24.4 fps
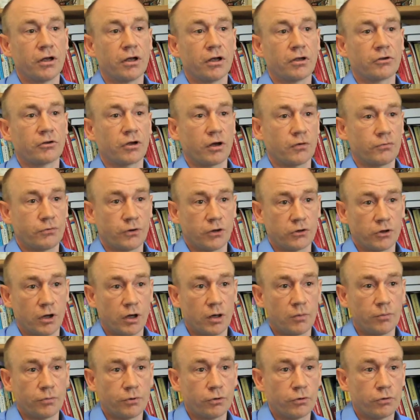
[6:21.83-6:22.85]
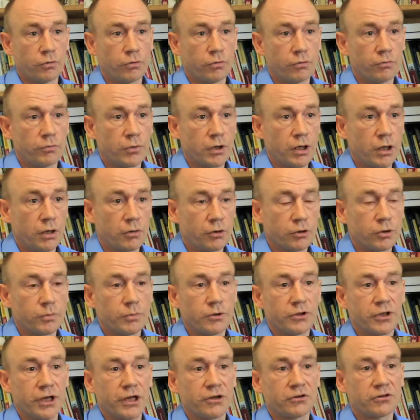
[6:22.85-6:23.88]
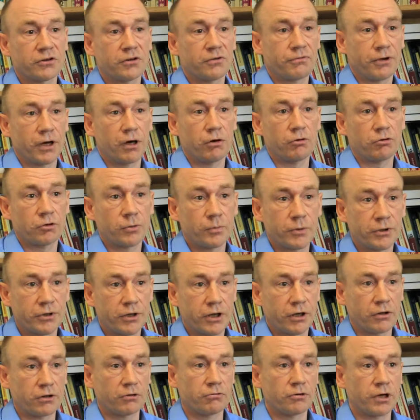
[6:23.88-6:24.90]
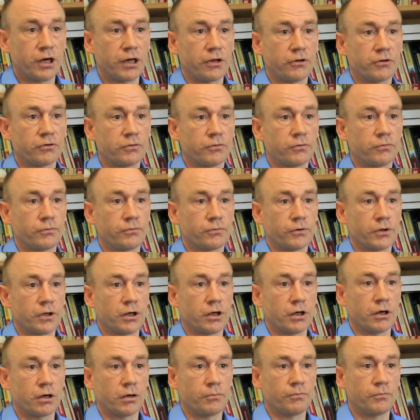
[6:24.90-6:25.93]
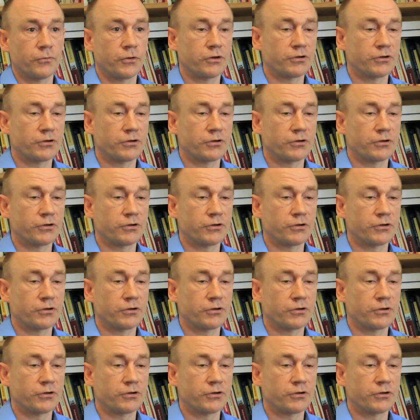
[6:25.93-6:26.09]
So, for example, uh, could potentially fail to protect the rights of uh,